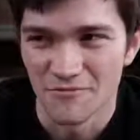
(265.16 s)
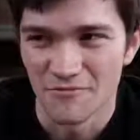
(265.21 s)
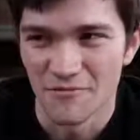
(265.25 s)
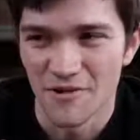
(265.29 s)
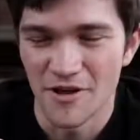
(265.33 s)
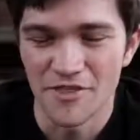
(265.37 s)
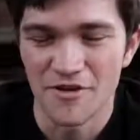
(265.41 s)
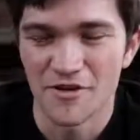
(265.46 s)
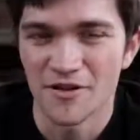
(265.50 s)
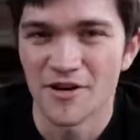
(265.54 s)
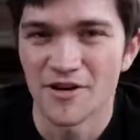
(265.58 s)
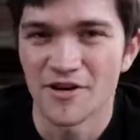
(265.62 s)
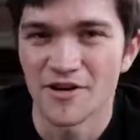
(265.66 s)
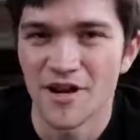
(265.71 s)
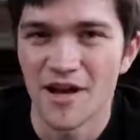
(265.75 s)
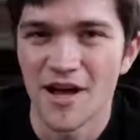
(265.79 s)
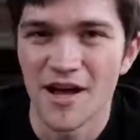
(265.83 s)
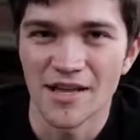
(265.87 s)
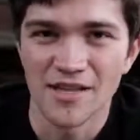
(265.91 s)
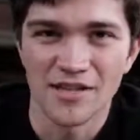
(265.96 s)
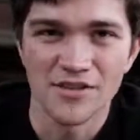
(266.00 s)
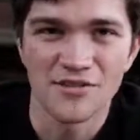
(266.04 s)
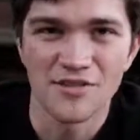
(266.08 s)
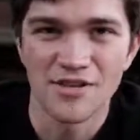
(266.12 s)
whether or
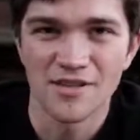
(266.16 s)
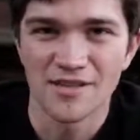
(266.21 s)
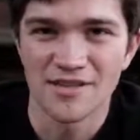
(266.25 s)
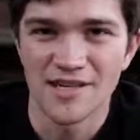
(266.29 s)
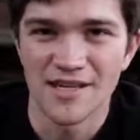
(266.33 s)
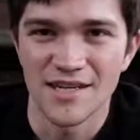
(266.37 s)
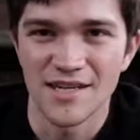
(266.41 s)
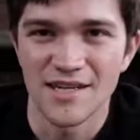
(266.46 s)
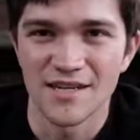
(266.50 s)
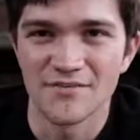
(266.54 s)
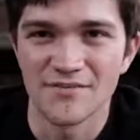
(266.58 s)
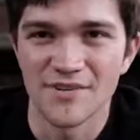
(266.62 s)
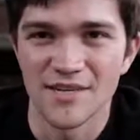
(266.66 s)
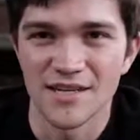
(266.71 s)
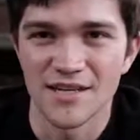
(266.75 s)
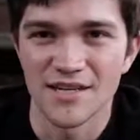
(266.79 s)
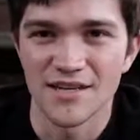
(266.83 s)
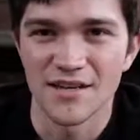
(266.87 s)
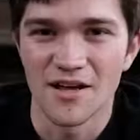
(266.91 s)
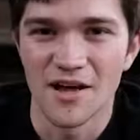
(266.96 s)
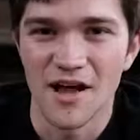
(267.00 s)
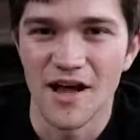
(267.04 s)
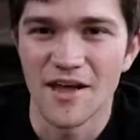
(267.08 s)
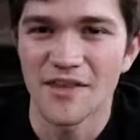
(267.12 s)
not you think they need to
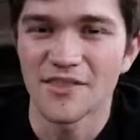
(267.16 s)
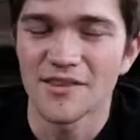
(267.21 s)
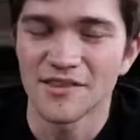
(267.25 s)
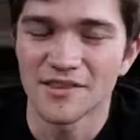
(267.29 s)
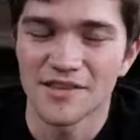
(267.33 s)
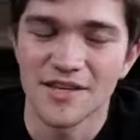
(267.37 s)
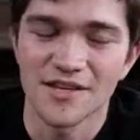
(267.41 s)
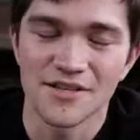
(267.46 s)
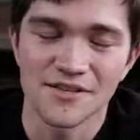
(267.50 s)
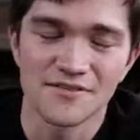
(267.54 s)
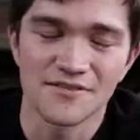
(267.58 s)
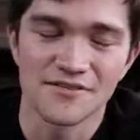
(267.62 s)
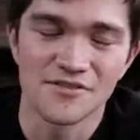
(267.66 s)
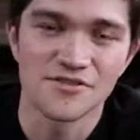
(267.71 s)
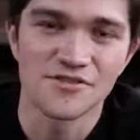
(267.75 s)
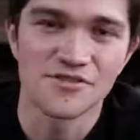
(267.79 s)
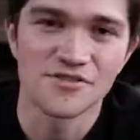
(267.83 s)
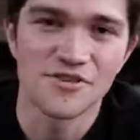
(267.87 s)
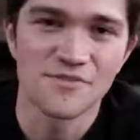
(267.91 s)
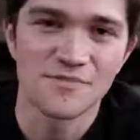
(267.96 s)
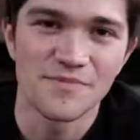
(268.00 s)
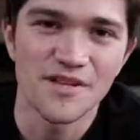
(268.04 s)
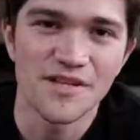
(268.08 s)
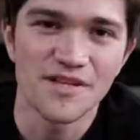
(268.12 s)
be. I think they
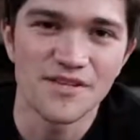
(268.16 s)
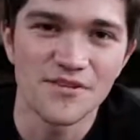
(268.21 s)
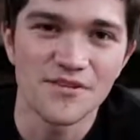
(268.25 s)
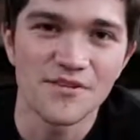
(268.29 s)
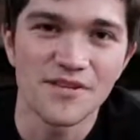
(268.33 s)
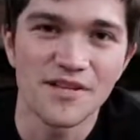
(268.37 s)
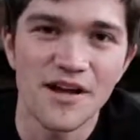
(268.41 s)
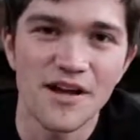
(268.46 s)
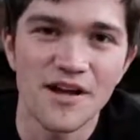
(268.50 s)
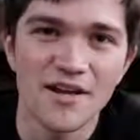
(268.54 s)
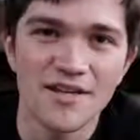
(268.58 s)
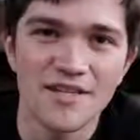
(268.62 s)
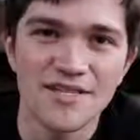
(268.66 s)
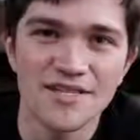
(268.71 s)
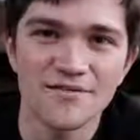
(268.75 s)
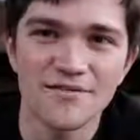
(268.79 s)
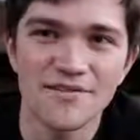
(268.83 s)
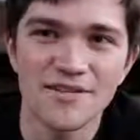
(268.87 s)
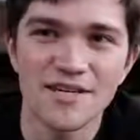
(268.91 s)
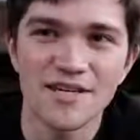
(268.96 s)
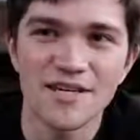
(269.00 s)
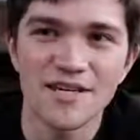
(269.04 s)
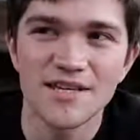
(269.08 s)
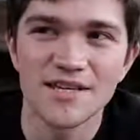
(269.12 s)
should be totally honest
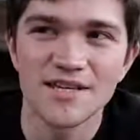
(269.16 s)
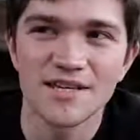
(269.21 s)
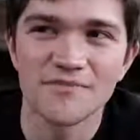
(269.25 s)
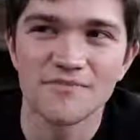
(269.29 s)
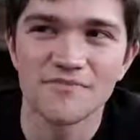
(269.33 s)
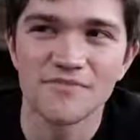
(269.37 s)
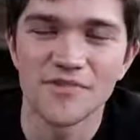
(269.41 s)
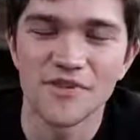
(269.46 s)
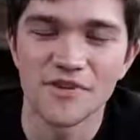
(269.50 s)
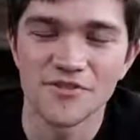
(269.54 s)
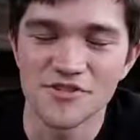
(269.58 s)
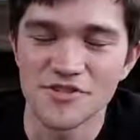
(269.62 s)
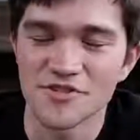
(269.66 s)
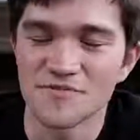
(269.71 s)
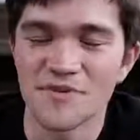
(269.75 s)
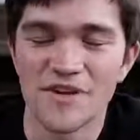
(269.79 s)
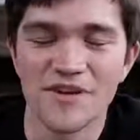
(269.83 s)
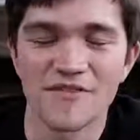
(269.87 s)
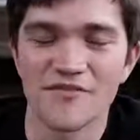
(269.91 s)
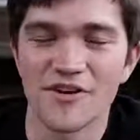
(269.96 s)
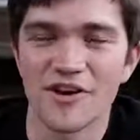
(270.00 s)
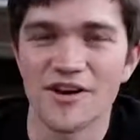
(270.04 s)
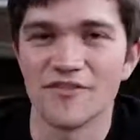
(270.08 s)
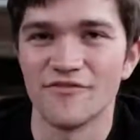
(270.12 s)
with it. They're just
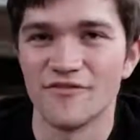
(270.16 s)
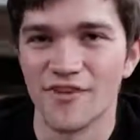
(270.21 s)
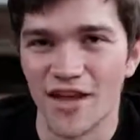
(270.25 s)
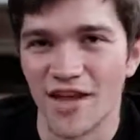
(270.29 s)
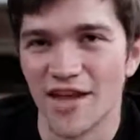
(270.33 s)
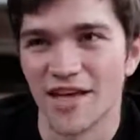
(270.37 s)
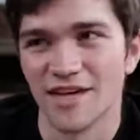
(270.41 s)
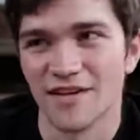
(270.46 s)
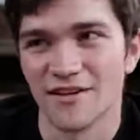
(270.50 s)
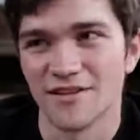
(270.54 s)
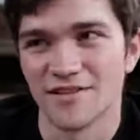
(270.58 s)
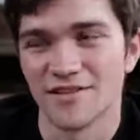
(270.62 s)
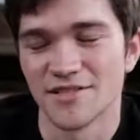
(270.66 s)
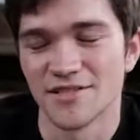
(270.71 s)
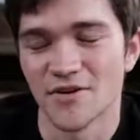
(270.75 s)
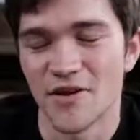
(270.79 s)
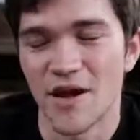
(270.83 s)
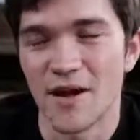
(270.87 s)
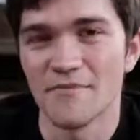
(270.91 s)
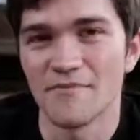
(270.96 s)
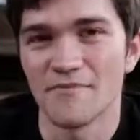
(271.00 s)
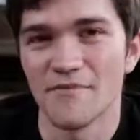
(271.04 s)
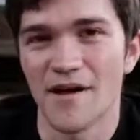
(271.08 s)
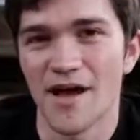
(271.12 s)
being very vague. So
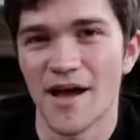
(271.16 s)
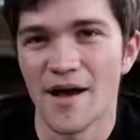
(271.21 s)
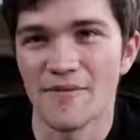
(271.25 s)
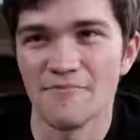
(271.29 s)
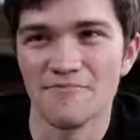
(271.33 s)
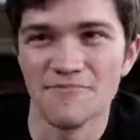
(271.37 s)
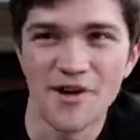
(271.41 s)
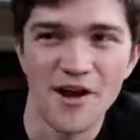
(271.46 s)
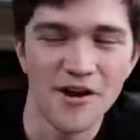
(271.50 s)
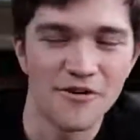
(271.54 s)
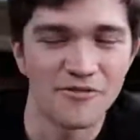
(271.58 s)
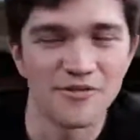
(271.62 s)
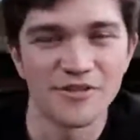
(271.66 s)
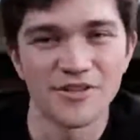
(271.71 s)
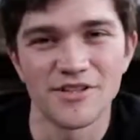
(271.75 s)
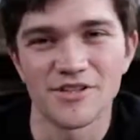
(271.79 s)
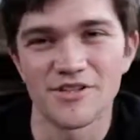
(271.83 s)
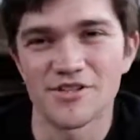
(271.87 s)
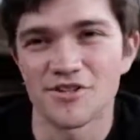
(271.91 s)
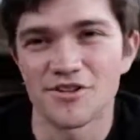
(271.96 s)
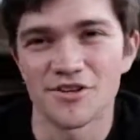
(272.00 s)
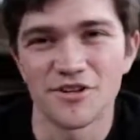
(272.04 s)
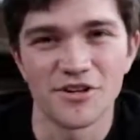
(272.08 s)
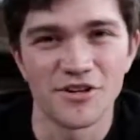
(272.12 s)
I'm not really
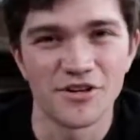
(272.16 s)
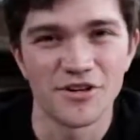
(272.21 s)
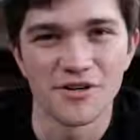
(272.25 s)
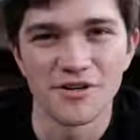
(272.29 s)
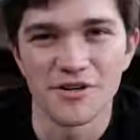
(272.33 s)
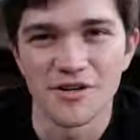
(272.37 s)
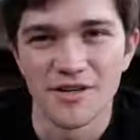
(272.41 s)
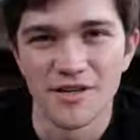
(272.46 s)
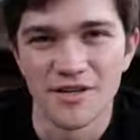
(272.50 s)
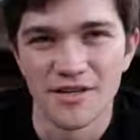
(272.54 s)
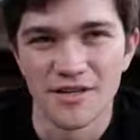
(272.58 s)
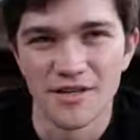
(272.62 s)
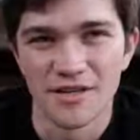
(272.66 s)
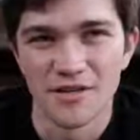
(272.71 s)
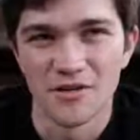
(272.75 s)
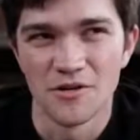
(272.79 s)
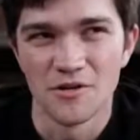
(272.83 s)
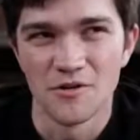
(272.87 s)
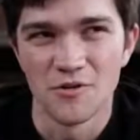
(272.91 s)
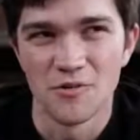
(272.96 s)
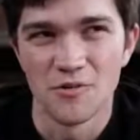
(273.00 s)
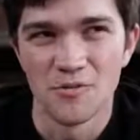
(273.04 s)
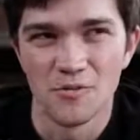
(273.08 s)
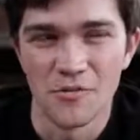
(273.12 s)
sure
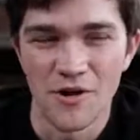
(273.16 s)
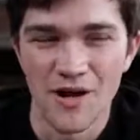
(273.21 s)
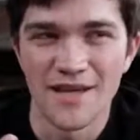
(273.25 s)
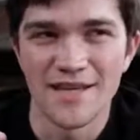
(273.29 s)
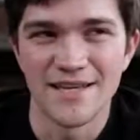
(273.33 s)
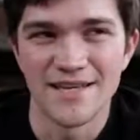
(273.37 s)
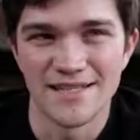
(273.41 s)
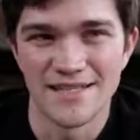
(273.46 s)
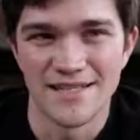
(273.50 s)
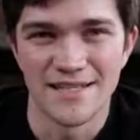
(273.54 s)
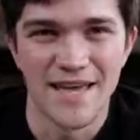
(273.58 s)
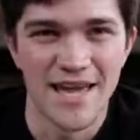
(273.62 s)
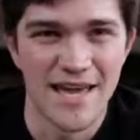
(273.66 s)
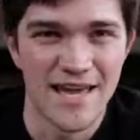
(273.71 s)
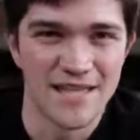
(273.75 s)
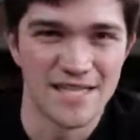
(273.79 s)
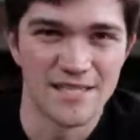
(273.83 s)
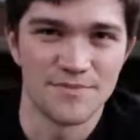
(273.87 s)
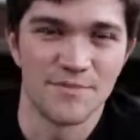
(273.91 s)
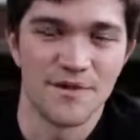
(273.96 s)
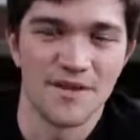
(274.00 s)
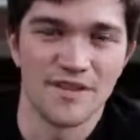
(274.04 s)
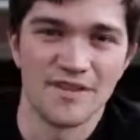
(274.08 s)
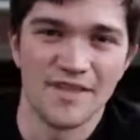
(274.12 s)
what is the
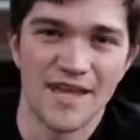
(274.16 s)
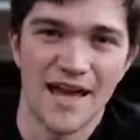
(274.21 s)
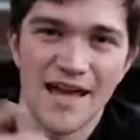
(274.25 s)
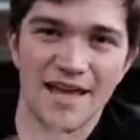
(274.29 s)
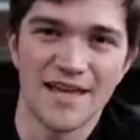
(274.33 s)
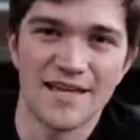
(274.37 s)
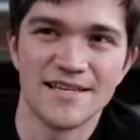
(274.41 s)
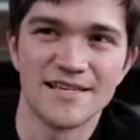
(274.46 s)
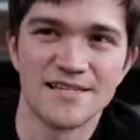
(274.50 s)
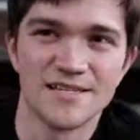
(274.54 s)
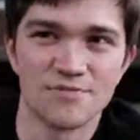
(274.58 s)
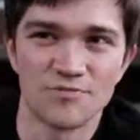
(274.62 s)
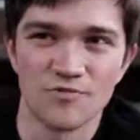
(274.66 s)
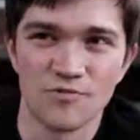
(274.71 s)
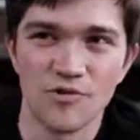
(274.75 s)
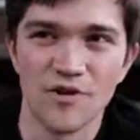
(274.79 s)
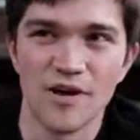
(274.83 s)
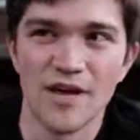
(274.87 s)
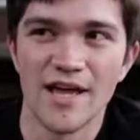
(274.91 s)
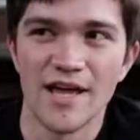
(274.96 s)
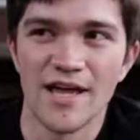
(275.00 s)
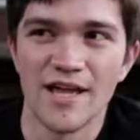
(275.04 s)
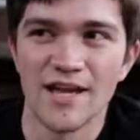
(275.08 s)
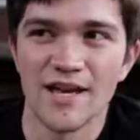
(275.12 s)
case, but that is
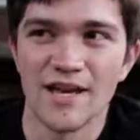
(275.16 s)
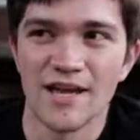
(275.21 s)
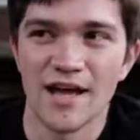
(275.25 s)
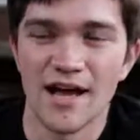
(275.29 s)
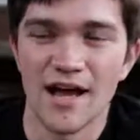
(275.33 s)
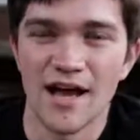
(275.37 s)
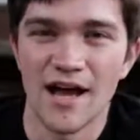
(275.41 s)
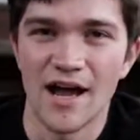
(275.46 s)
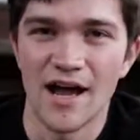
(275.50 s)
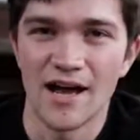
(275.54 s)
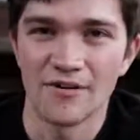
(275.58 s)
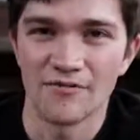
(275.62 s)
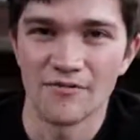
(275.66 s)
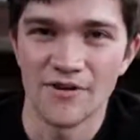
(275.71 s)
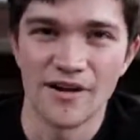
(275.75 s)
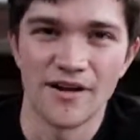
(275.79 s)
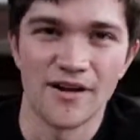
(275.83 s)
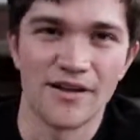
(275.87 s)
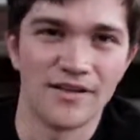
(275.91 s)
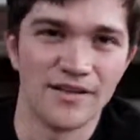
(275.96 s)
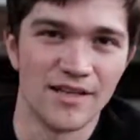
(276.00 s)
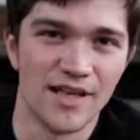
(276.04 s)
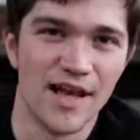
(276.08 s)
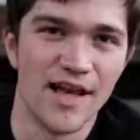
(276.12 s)
what I read
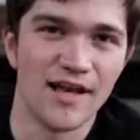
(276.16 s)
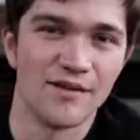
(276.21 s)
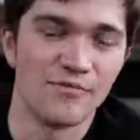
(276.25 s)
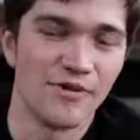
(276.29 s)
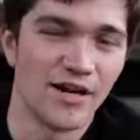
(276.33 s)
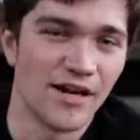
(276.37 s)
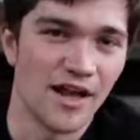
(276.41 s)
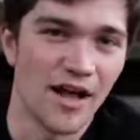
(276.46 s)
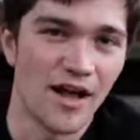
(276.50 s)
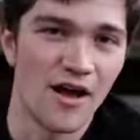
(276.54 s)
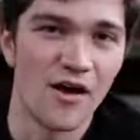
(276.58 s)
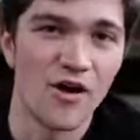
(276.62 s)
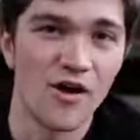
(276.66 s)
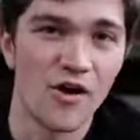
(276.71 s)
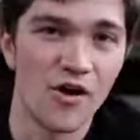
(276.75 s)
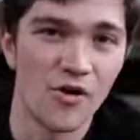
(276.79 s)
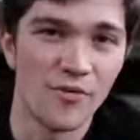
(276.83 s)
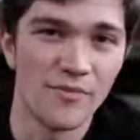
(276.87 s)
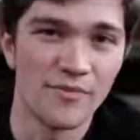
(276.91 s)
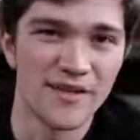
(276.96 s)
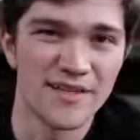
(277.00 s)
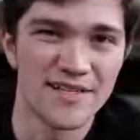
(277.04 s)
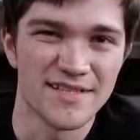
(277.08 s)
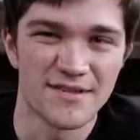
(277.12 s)
online when I got
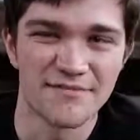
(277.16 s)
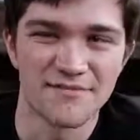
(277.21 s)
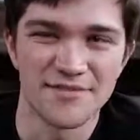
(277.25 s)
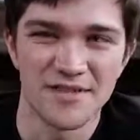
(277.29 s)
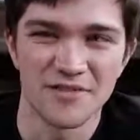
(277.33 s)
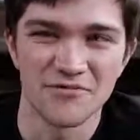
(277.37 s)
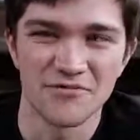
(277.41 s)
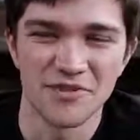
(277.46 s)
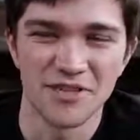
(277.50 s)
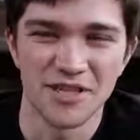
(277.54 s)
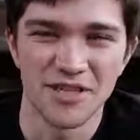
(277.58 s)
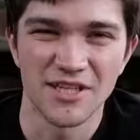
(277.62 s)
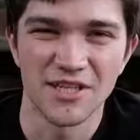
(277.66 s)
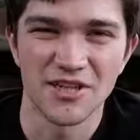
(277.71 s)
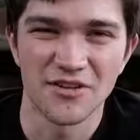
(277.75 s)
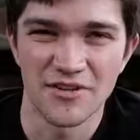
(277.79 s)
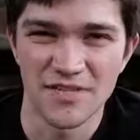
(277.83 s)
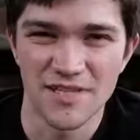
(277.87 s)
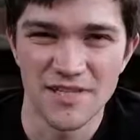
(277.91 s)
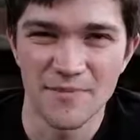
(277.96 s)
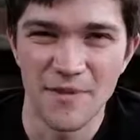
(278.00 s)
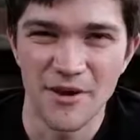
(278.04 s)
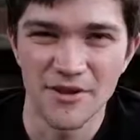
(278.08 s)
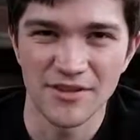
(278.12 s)
home because I was, like, really
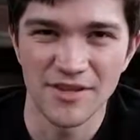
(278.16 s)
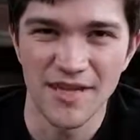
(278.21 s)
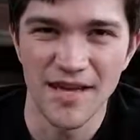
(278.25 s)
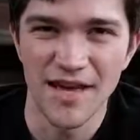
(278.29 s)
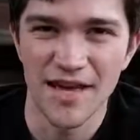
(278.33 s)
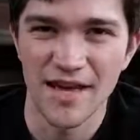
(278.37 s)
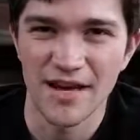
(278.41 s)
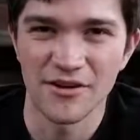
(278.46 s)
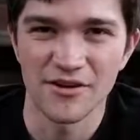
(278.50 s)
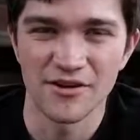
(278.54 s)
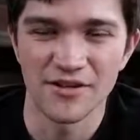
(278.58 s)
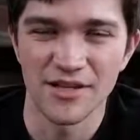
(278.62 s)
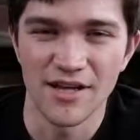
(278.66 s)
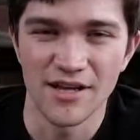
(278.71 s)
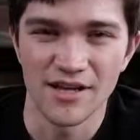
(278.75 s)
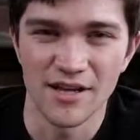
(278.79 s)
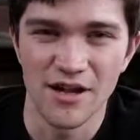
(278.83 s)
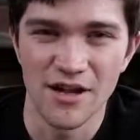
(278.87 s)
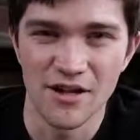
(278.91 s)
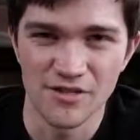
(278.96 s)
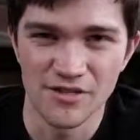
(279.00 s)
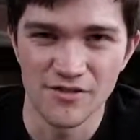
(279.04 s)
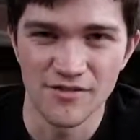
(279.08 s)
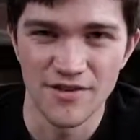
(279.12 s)
curious about that. I heard a lot of
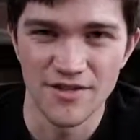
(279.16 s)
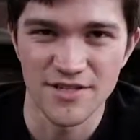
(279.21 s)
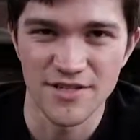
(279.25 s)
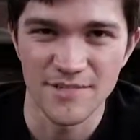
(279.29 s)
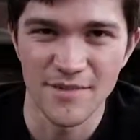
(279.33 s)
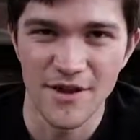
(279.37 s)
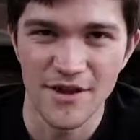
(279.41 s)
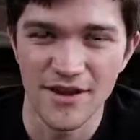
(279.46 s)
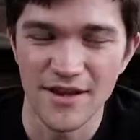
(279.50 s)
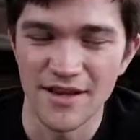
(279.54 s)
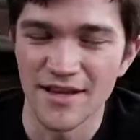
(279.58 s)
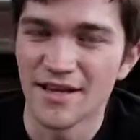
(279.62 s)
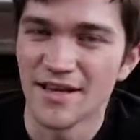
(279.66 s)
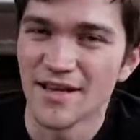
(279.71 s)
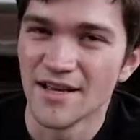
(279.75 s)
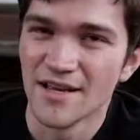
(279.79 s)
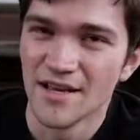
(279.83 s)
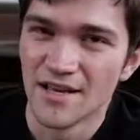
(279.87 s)
controversy about it.